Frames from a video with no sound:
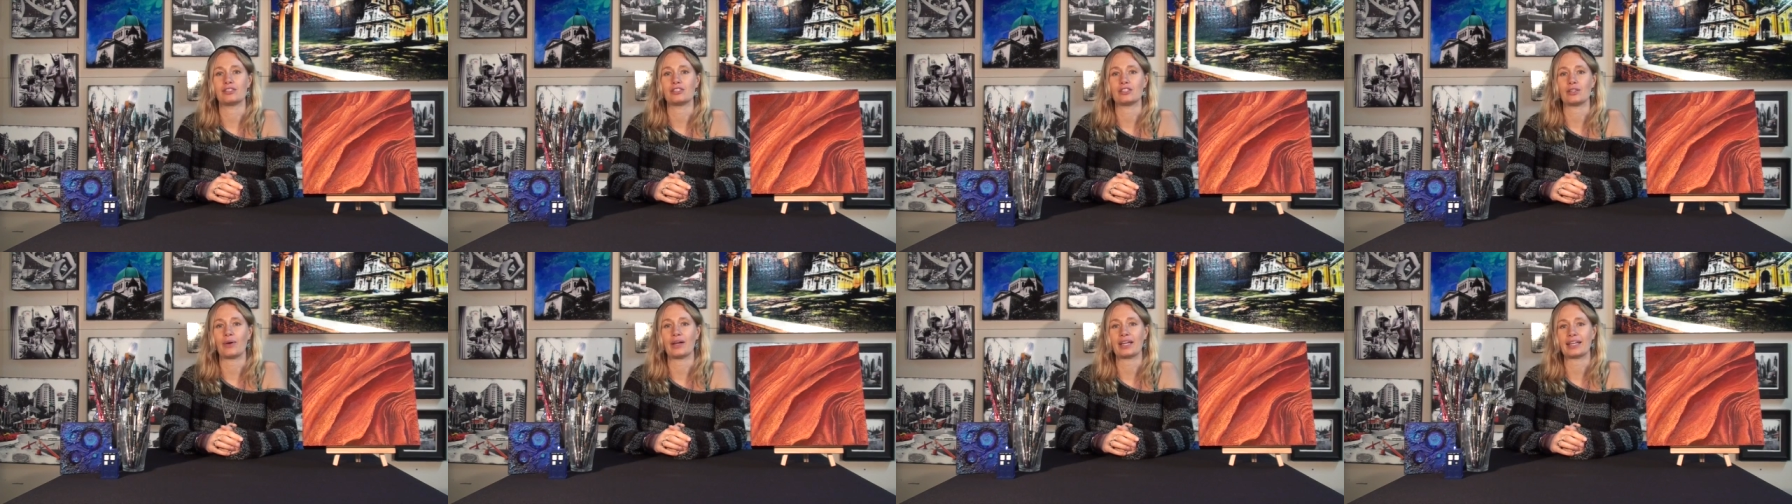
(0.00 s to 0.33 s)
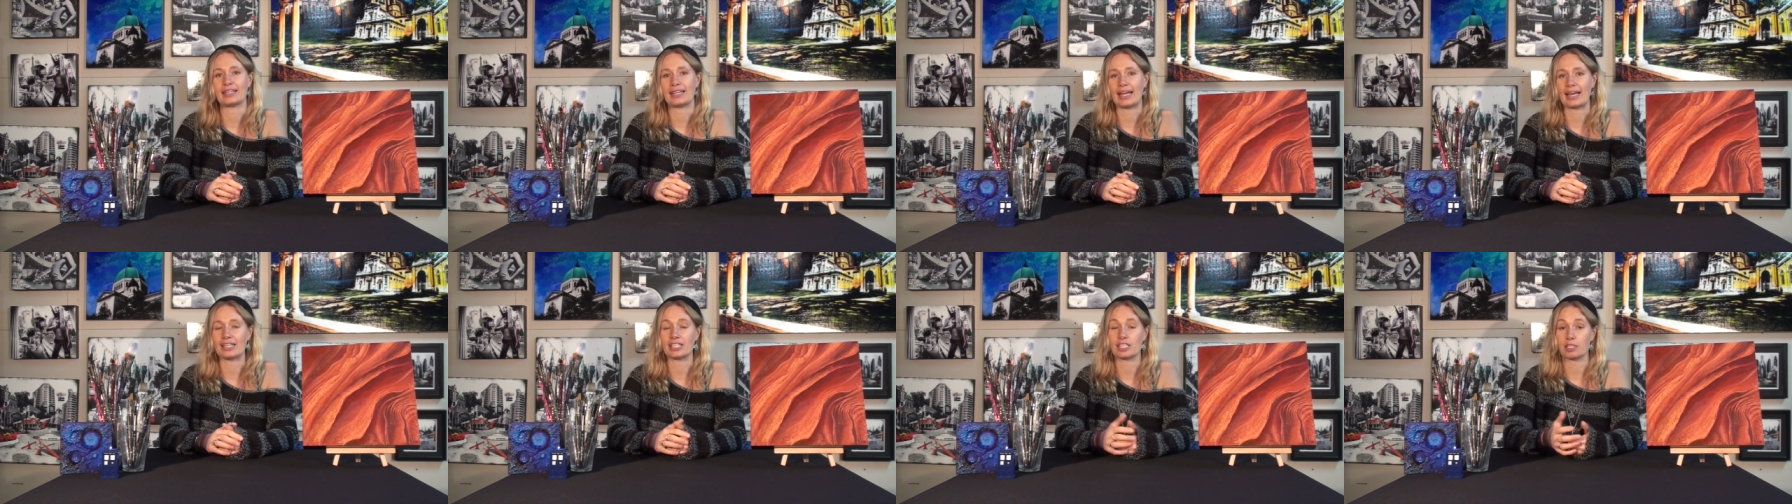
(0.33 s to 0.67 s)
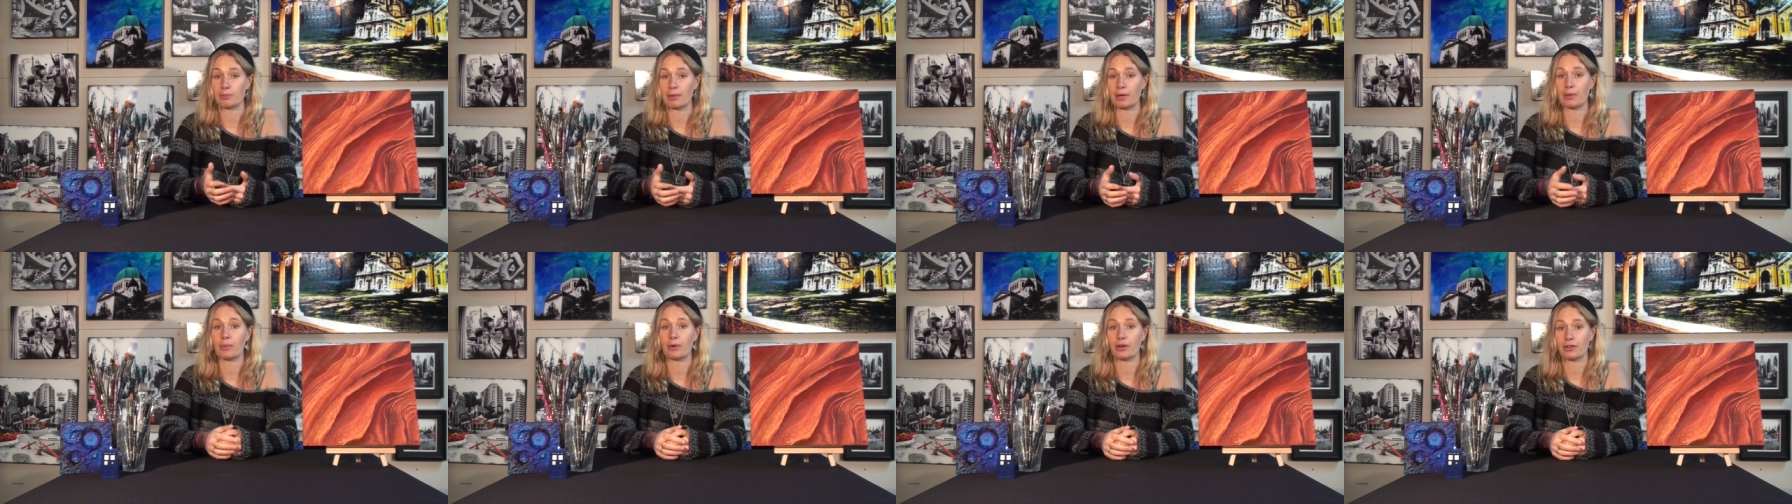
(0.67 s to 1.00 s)
so I can enter
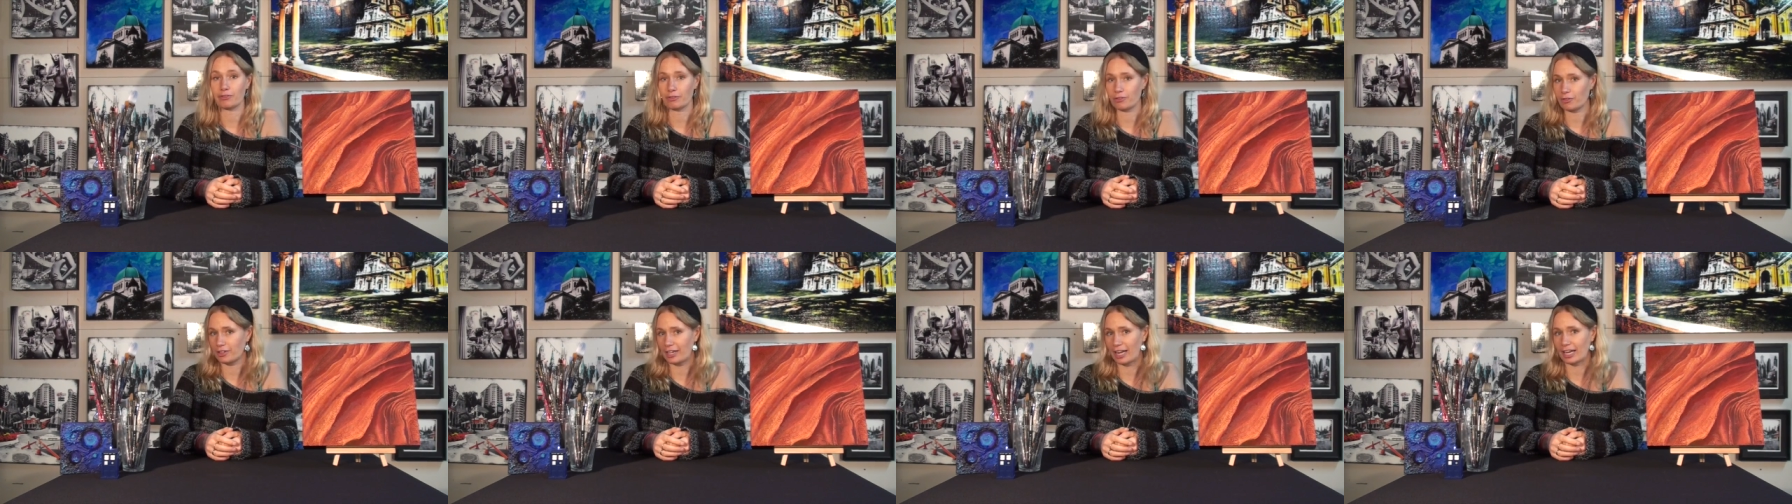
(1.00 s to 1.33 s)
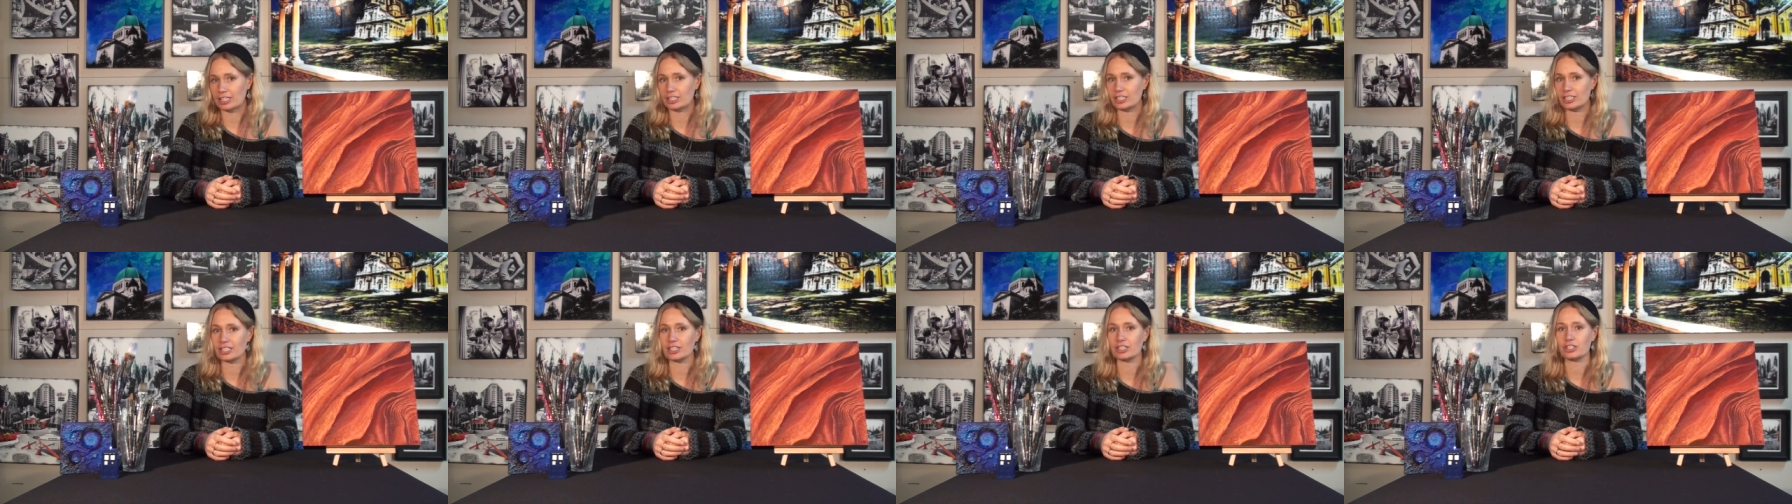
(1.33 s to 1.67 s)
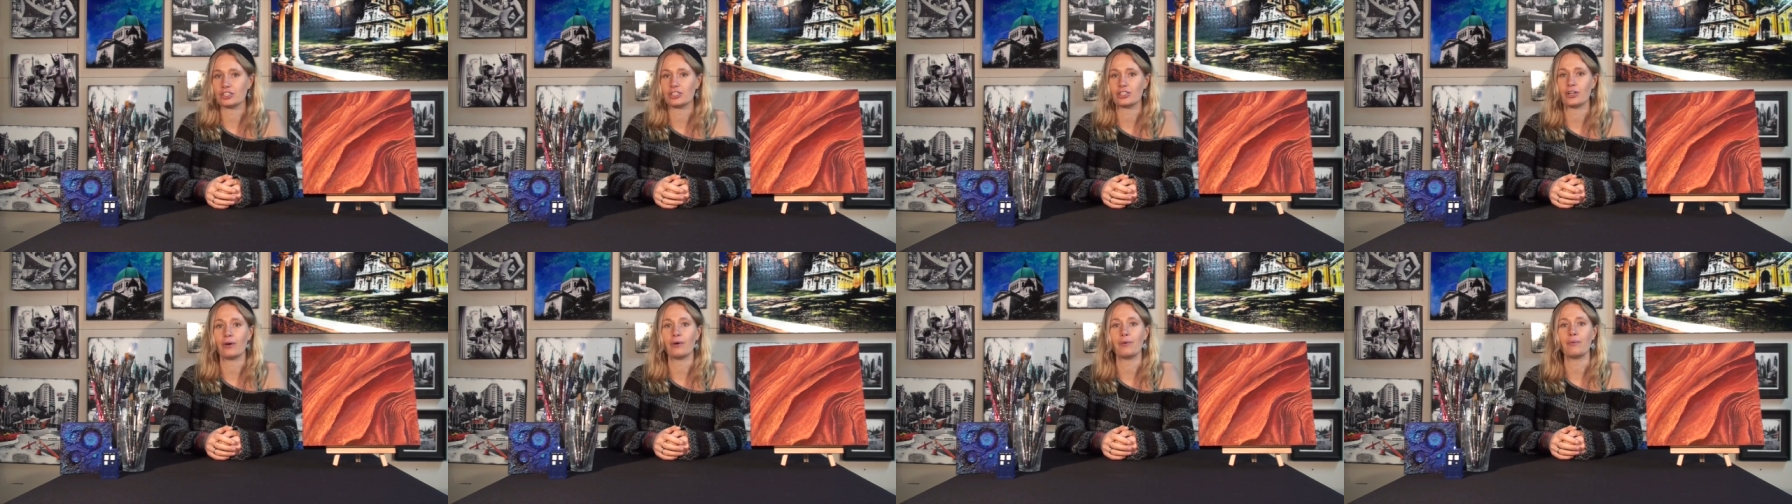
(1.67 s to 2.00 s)
my work for next year's
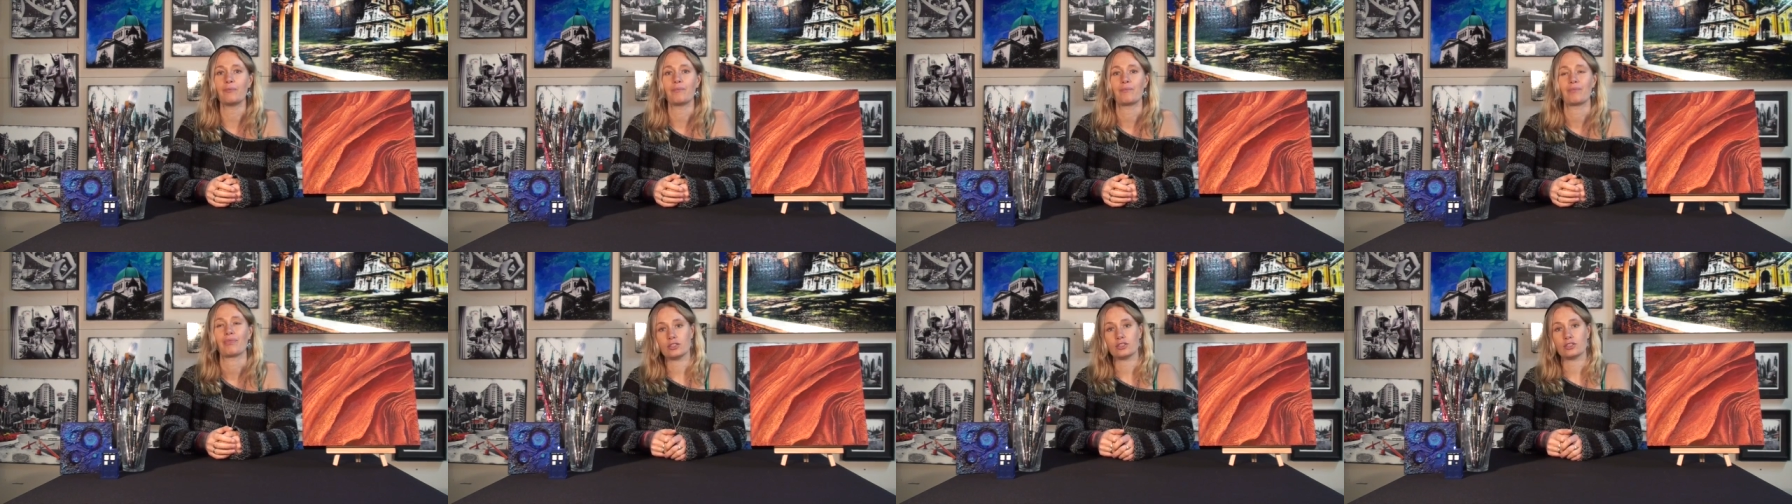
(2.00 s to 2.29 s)
show.